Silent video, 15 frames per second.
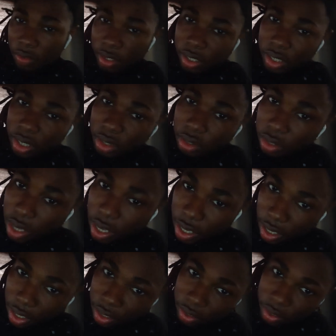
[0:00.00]
single
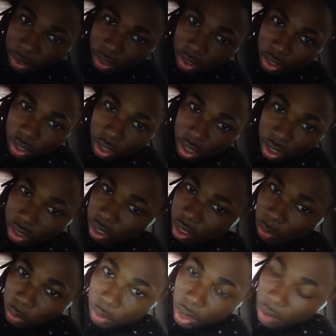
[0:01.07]
day. Is
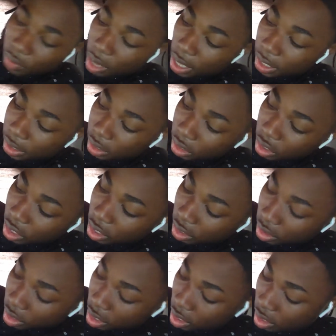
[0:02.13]
whenever I get the chance,
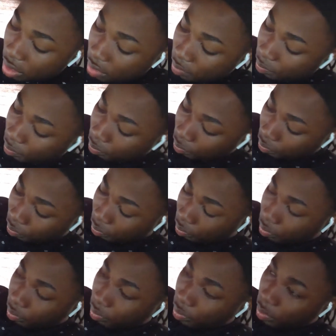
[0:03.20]
like,
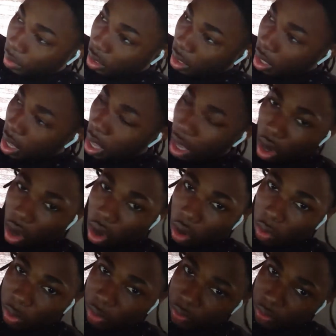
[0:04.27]
I
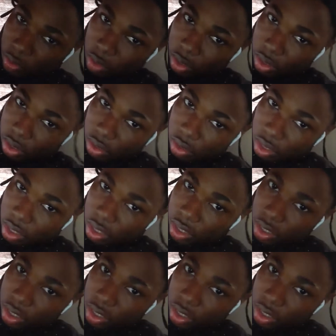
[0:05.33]
always focus on it.